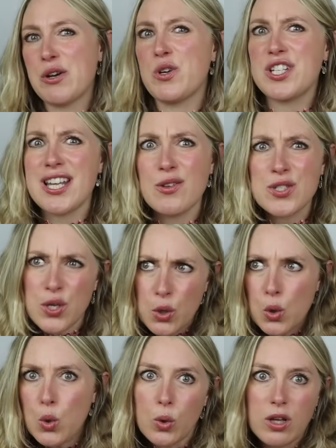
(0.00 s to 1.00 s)
which sounds so
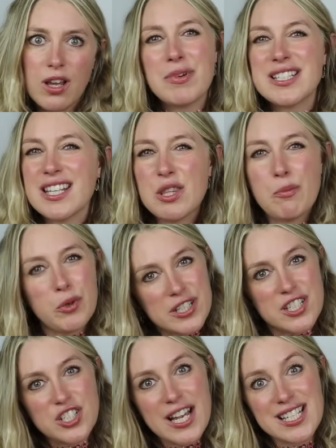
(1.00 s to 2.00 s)
cool. But in the
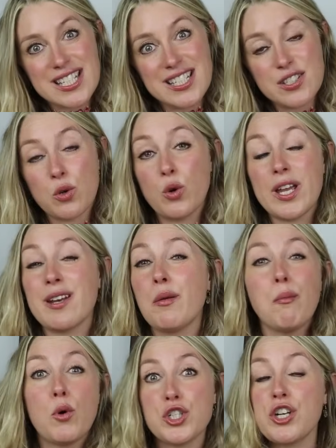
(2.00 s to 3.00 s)
British accent, or in
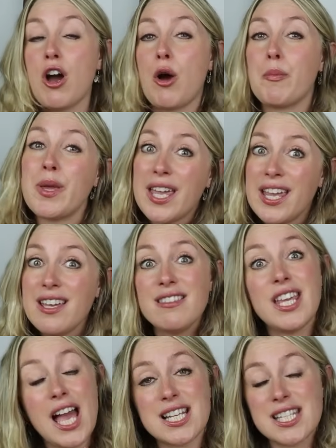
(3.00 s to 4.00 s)
modern RP,
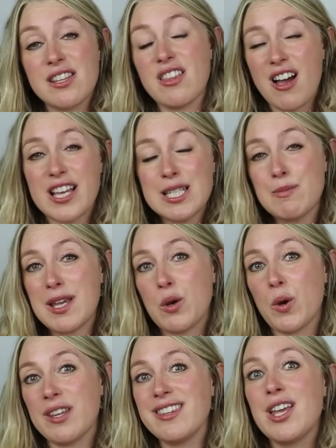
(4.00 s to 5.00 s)
the accent that I speak
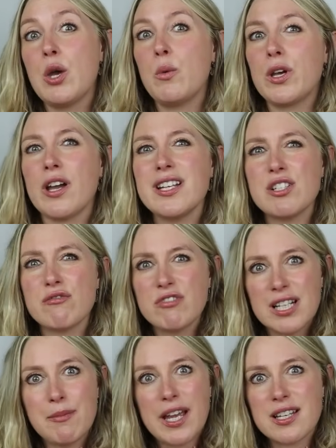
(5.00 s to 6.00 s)
with, we're going to
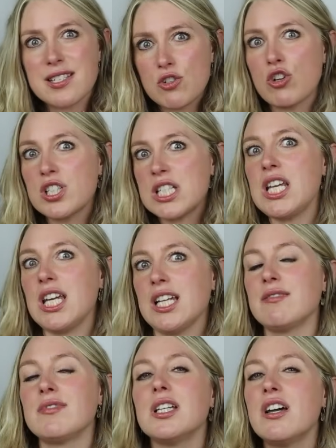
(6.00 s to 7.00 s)
really make a strong T.
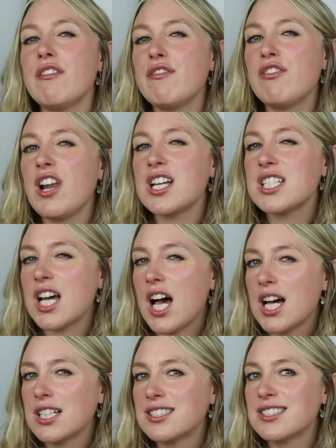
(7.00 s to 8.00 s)
Flutter,
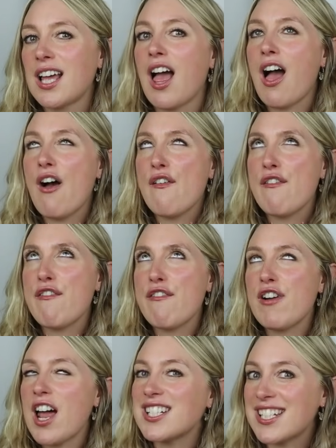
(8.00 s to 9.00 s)

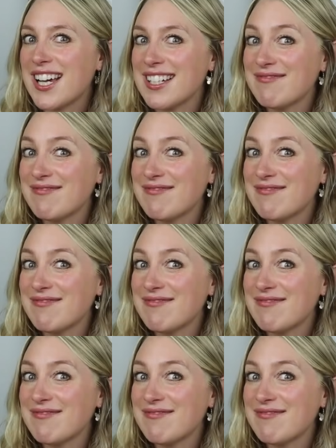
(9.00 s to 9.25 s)
flutter.